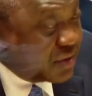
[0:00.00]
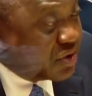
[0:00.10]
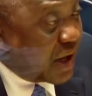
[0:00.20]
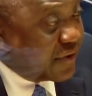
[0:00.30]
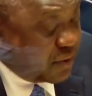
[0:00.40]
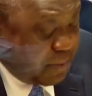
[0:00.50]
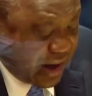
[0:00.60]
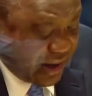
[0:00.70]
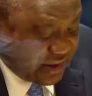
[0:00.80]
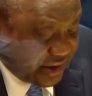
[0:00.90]
travel
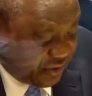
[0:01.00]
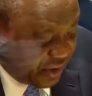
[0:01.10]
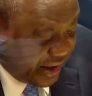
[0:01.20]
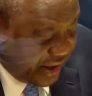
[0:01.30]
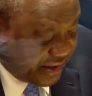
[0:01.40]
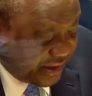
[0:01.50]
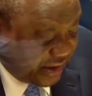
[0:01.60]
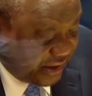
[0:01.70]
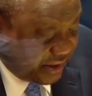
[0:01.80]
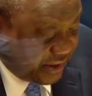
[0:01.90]
bans and red
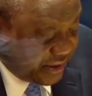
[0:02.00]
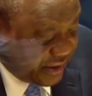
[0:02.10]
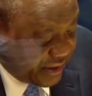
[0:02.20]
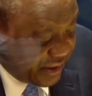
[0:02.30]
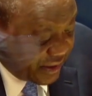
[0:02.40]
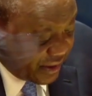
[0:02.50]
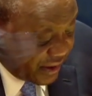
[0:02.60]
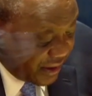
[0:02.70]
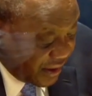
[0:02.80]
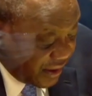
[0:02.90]
listings
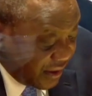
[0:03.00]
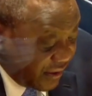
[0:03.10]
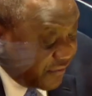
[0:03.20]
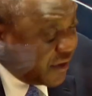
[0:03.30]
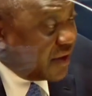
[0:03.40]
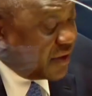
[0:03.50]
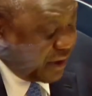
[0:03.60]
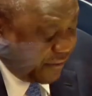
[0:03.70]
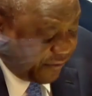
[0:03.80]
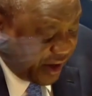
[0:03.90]
further
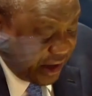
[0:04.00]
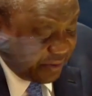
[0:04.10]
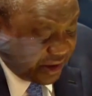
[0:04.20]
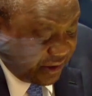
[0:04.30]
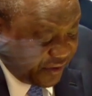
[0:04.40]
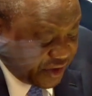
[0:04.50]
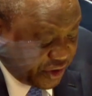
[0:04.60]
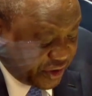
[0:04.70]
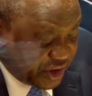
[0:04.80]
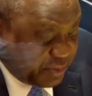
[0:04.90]
inflame the
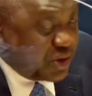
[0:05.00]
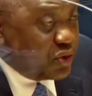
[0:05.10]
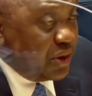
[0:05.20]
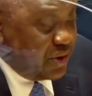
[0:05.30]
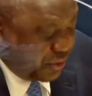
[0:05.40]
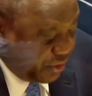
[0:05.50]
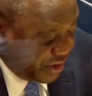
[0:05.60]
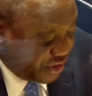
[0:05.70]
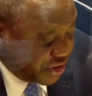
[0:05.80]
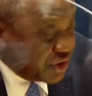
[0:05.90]
divisions between the
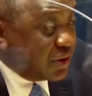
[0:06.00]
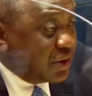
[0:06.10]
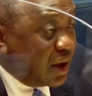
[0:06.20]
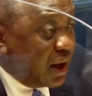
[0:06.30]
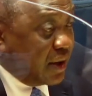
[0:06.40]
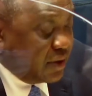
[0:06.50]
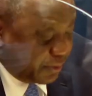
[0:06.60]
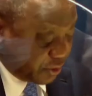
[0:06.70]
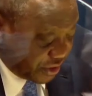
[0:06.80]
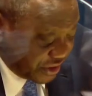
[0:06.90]
rich and the
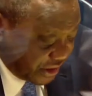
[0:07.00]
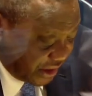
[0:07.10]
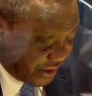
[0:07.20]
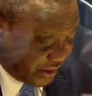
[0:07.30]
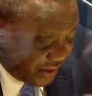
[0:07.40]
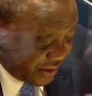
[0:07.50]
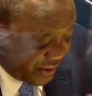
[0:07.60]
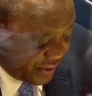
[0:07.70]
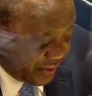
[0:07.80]
poor states.